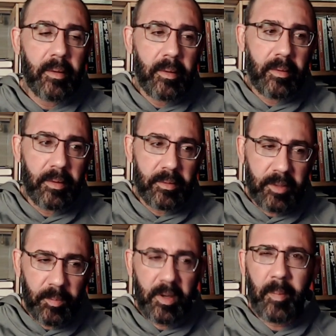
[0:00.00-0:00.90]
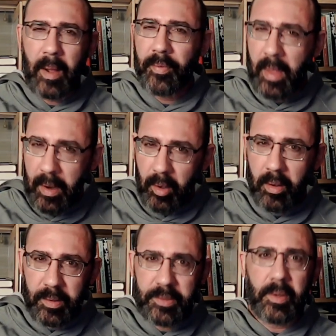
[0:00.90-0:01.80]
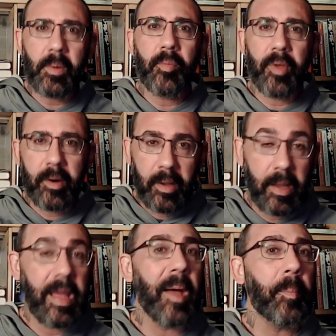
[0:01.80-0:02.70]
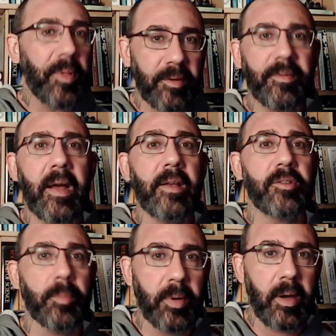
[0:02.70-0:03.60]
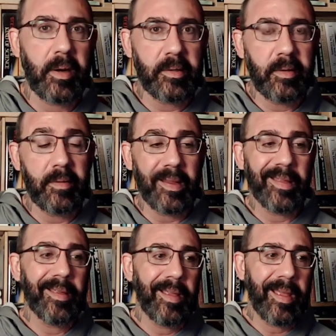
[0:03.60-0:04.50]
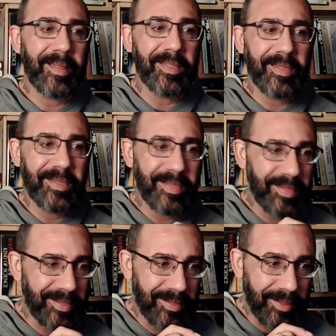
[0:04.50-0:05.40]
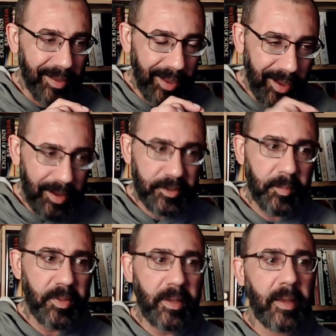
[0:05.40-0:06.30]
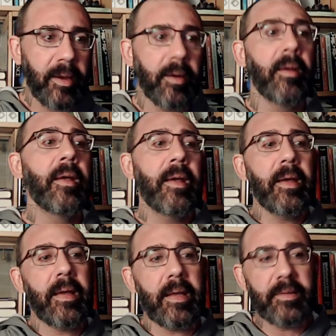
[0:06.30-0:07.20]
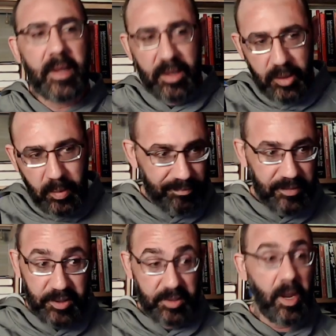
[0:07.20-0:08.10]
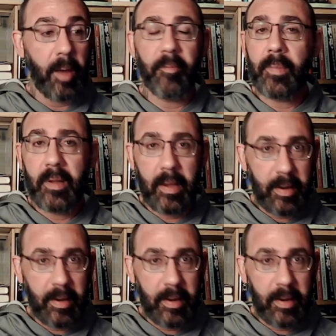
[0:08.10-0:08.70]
there's something about that also that amplifies your productivity. And the awesome thing here is that you can stop at